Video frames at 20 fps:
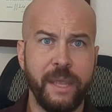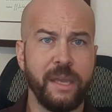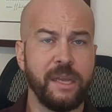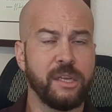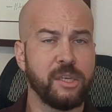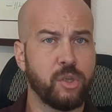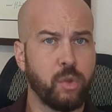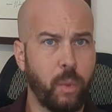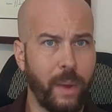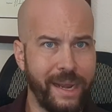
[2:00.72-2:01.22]

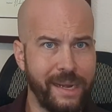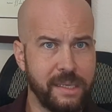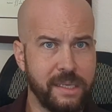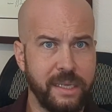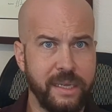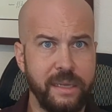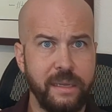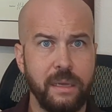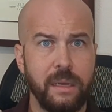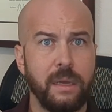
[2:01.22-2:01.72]
being
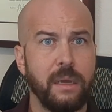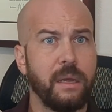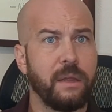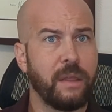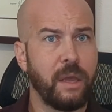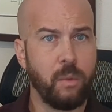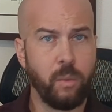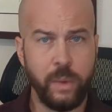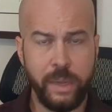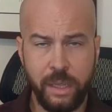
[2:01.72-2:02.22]
20
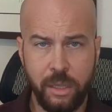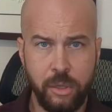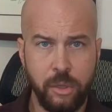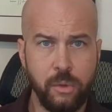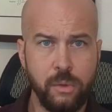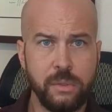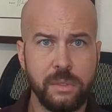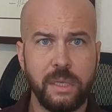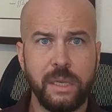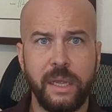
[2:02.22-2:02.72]
that we
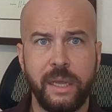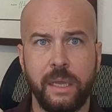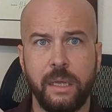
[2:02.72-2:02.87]
use in